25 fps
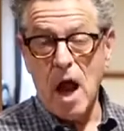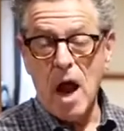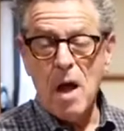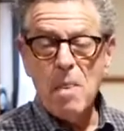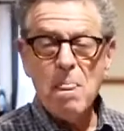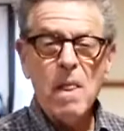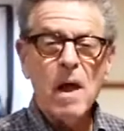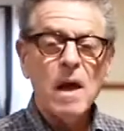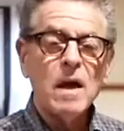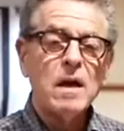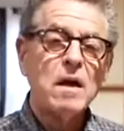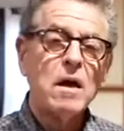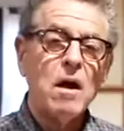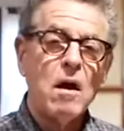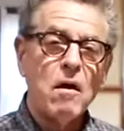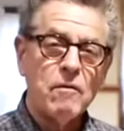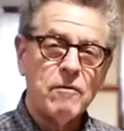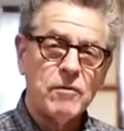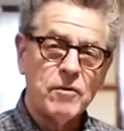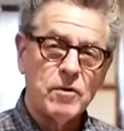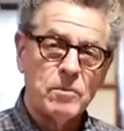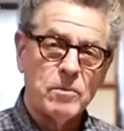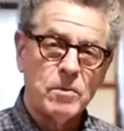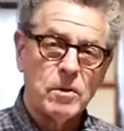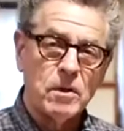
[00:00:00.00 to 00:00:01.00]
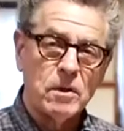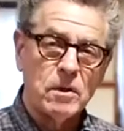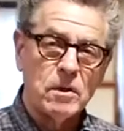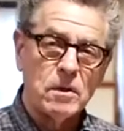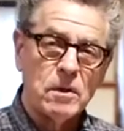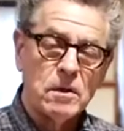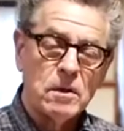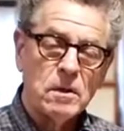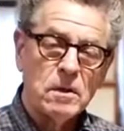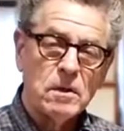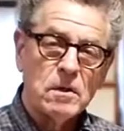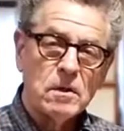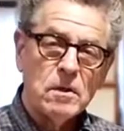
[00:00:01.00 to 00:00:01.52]
I'm not
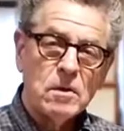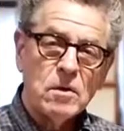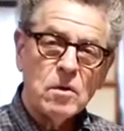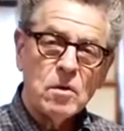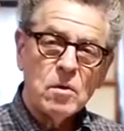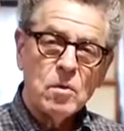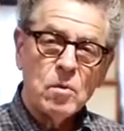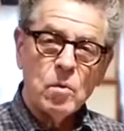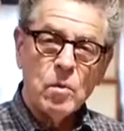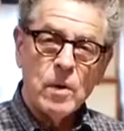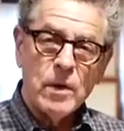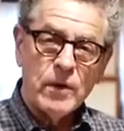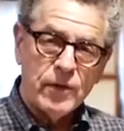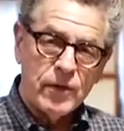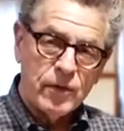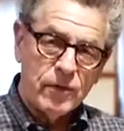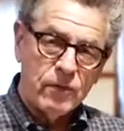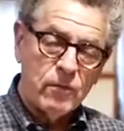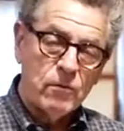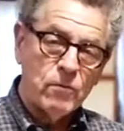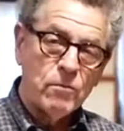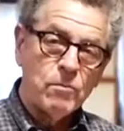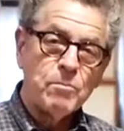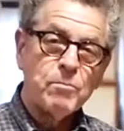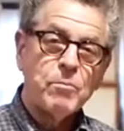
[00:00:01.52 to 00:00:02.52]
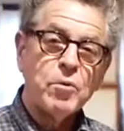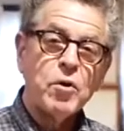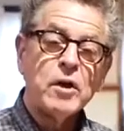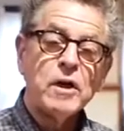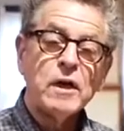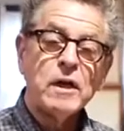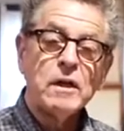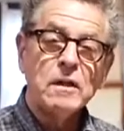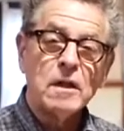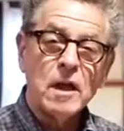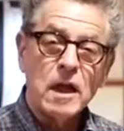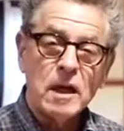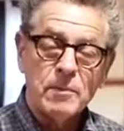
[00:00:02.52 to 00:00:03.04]
comfortable with
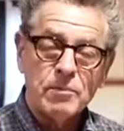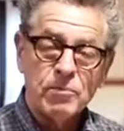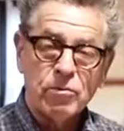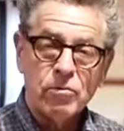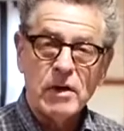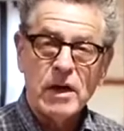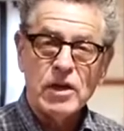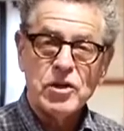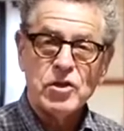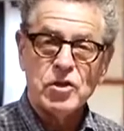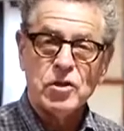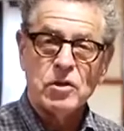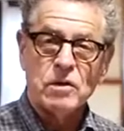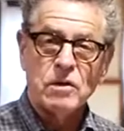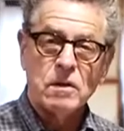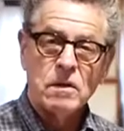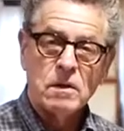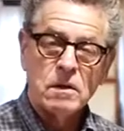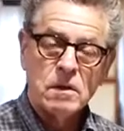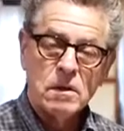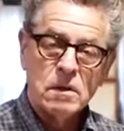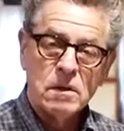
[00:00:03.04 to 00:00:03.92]
putting a lot of pressure